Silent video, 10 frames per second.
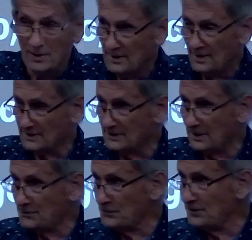a
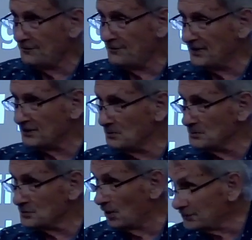country, in fact, that
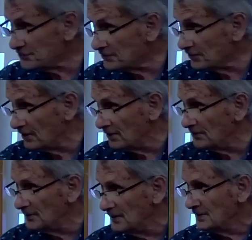was
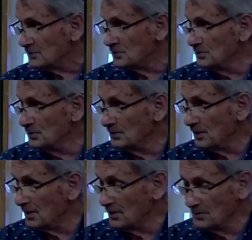hostile to her
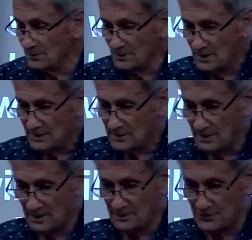own
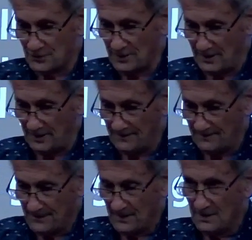country.
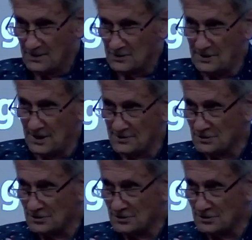She doesn't